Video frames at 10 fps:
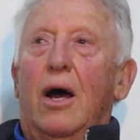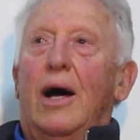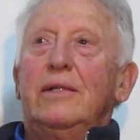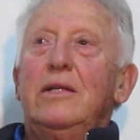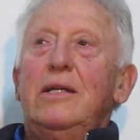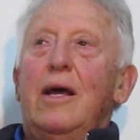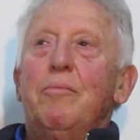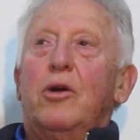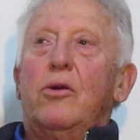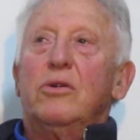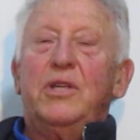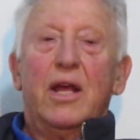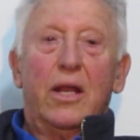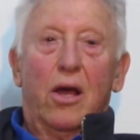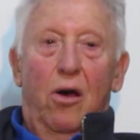I didn't come across
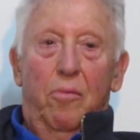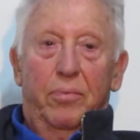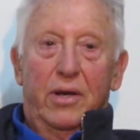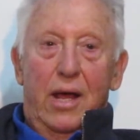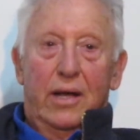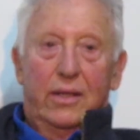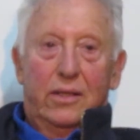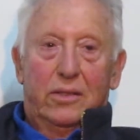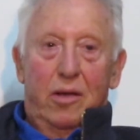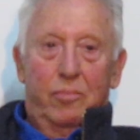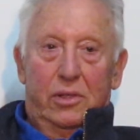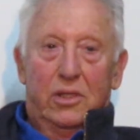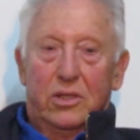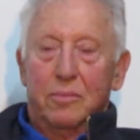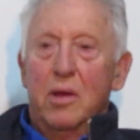any open
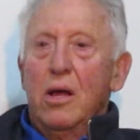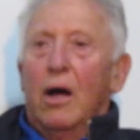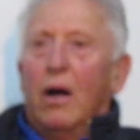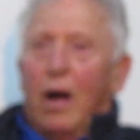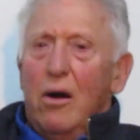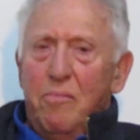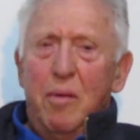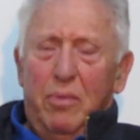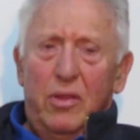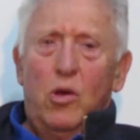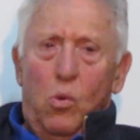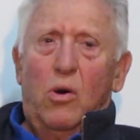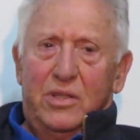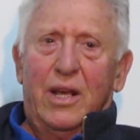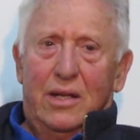anti-Semitism. I remember there
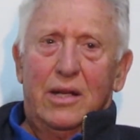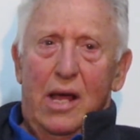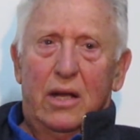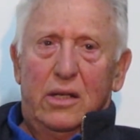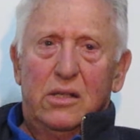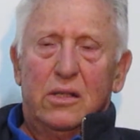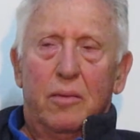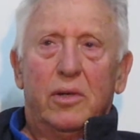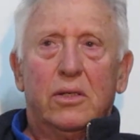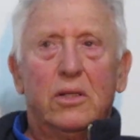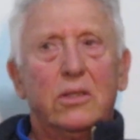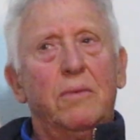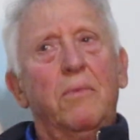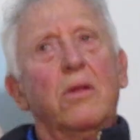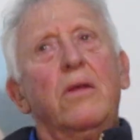was hidden anti-Semitism,
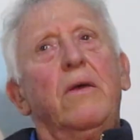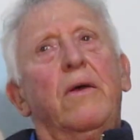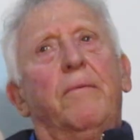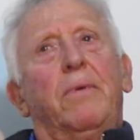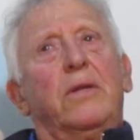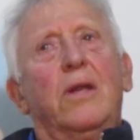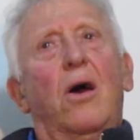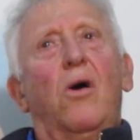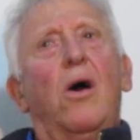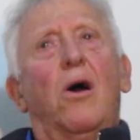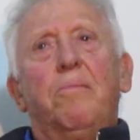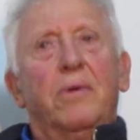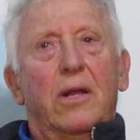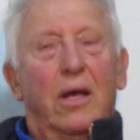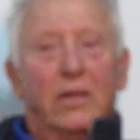but no
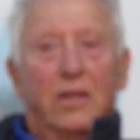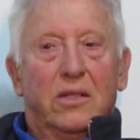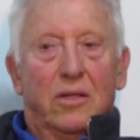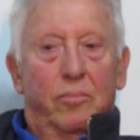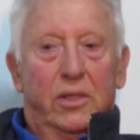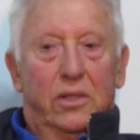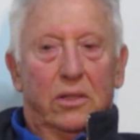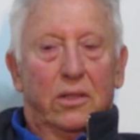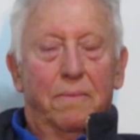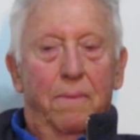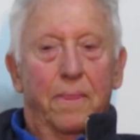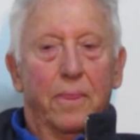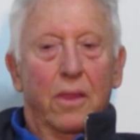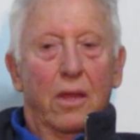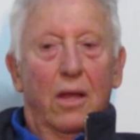open anti-Semitism.
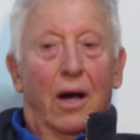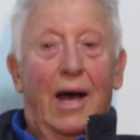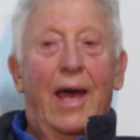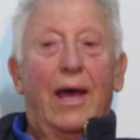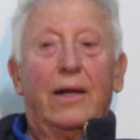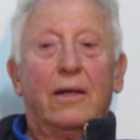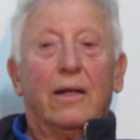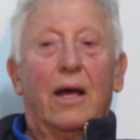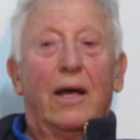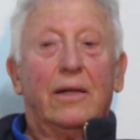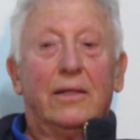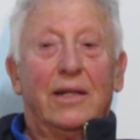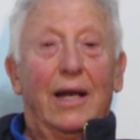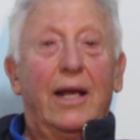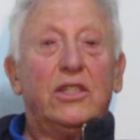I had an
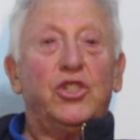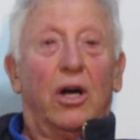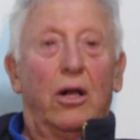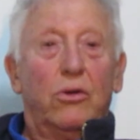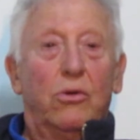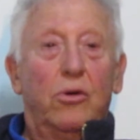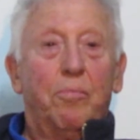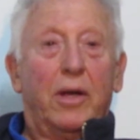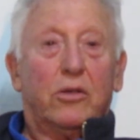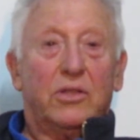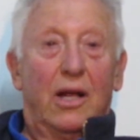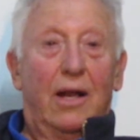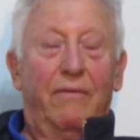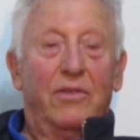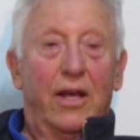idyllic childhood because I
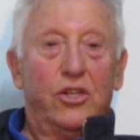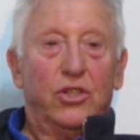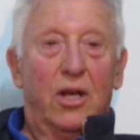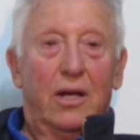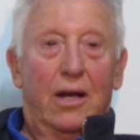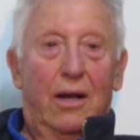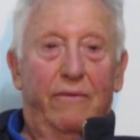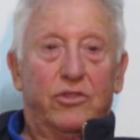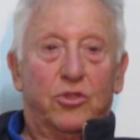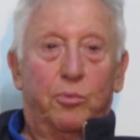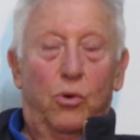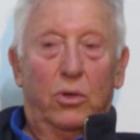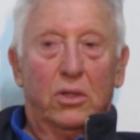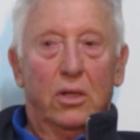loved nature and I loved sport.